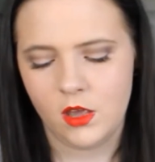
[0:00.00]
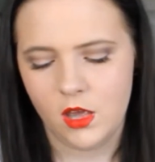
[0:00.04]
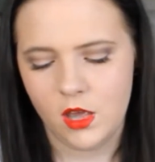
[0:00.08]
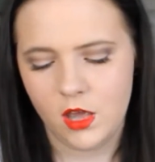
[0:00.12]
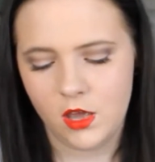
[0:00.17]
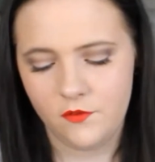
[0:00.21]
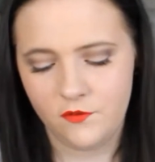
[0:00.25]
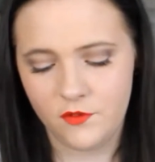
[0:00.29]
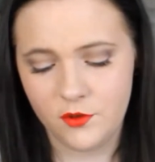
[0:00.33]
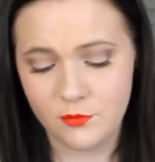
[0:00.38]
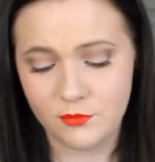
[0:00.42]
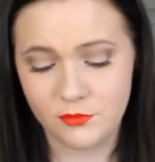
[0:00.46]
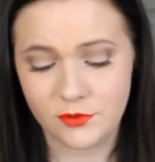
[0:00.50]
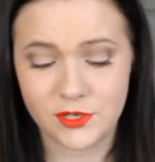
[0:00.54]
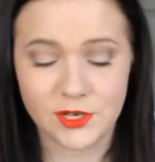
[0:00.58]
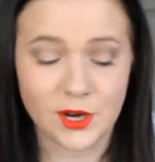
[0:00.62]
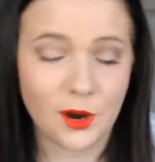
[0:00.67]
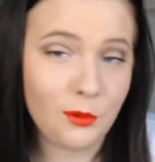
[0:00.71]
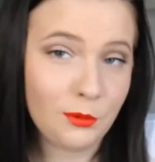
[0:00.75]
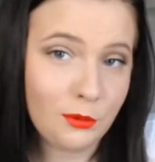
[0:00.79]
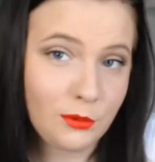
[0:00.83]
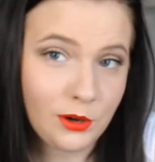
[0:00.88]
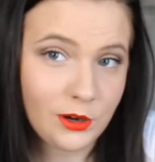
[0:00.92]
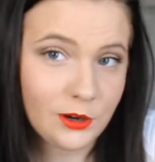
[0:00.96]
if you
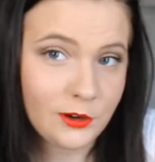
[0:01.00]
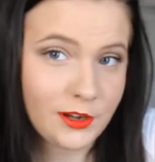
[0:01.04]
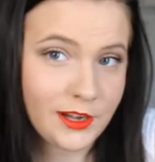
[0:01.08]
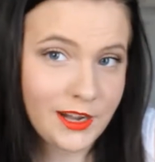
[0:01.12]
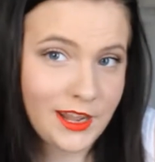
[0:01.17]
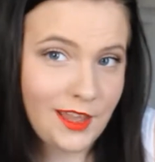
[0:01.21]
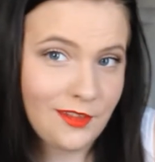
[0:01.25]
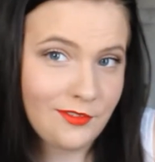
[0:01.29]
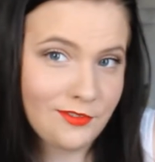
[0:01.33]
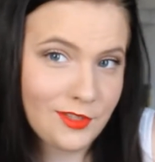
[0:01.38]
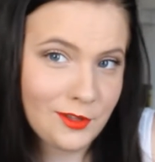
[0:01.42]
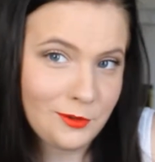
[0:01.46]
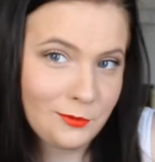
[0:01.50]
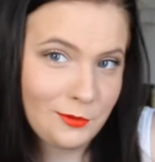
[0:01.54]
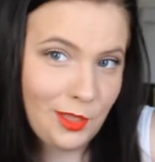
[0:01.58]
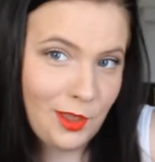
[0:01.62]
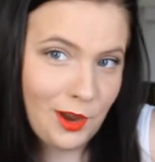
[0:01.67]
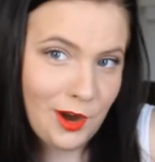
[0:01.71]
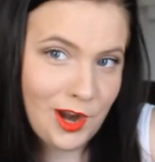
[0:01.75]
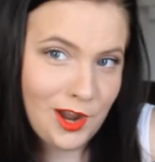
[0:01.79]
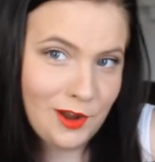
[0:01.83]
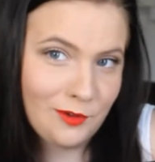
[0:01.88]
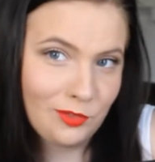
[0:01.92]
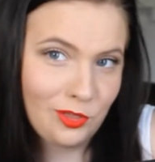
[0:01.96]
don't already have the
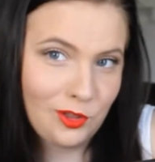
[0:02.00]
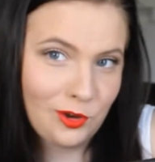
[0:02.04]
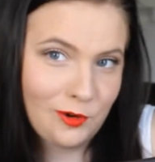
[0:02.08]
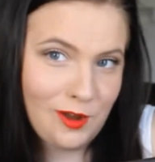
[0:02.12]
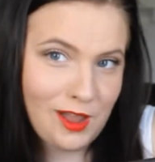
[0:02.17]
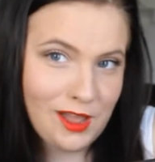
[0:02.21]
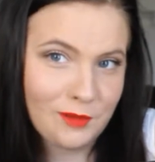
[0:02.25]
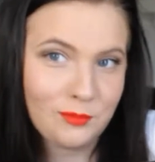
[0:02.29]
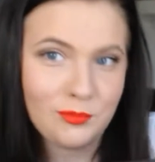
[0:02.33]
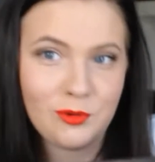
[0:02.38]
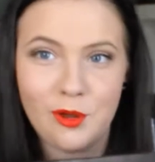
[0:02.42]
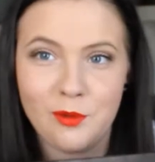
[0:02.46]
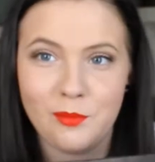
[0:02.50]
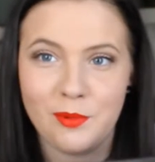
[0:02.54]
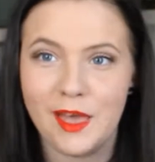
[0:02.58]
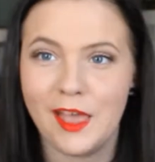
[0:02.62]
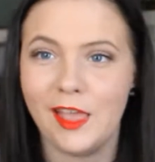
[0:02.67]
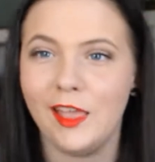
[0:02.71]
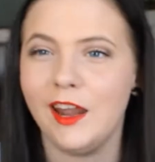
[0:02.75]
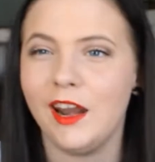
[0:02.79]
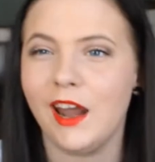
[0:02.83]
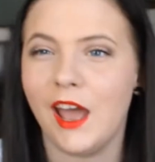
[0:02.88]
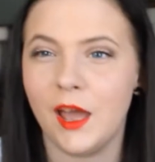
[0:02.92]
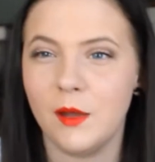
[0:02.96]
Loreal Pro
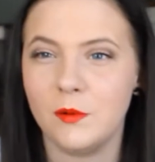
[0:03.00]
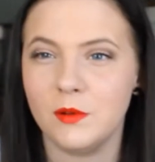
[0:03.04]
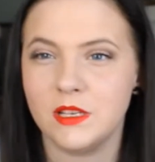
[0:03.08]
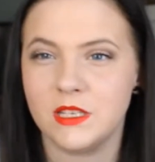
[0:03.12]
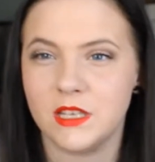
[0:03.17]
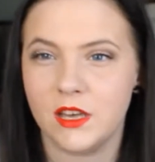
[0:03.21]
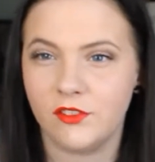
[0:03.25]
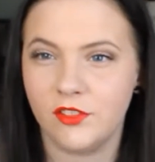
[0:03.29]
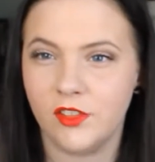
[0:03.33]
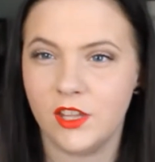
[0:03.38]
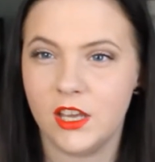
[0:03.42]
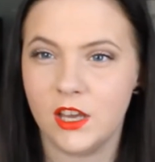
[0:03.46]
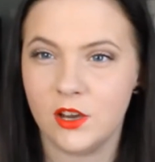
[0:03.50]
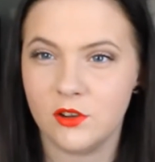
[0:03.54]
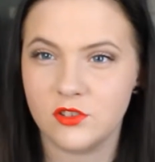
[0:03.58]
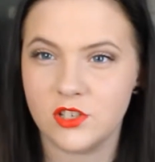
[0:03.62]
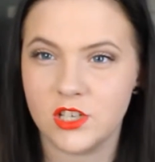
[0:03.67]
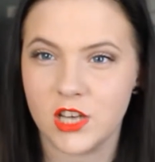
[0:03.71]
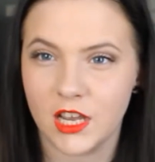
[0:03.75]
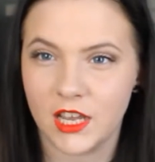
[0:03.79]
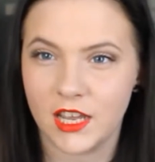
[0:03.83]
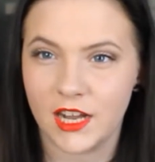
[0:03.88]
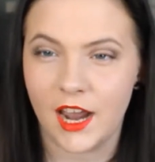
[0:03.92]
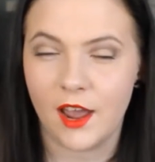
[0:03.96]
palette, I would definitely go
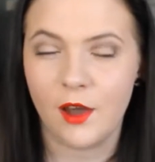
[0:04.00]
check it